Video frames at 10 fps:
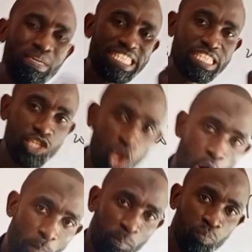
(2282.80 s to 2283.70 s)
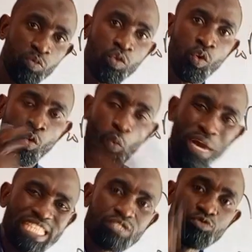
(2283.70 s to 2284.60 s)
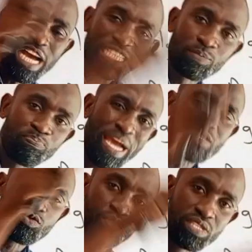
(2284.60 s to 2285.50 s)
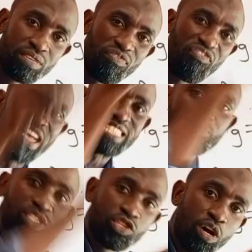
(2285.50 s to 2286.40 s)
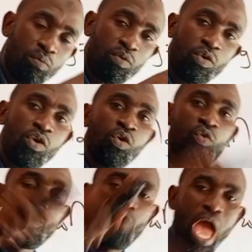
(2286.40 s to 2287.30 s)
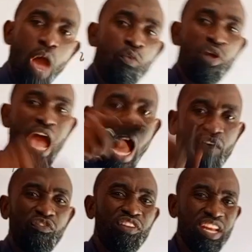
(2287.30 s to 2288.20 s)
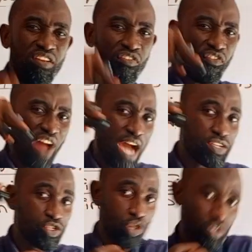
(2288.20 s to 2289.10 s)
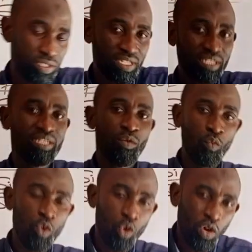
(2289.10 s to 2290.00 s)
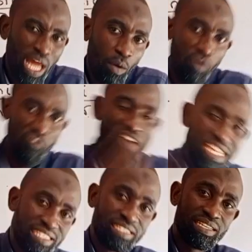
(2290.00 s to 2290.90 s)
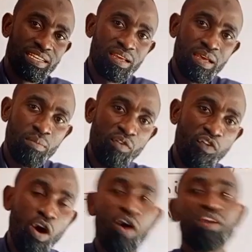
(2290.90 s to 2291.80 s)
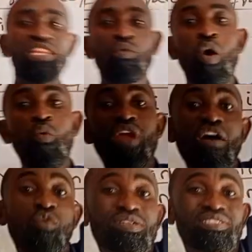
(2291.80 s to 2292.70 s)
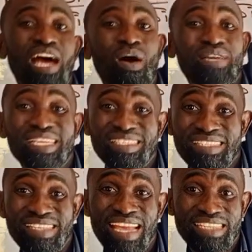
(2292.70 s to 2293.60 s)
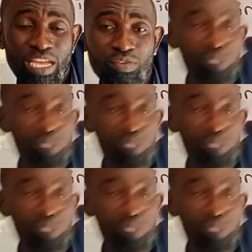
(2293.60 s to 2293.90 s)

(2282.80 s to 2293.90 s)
medium with respect to the first medium. Where we have refraction, we will call that one first before the one we have now, incident. Are you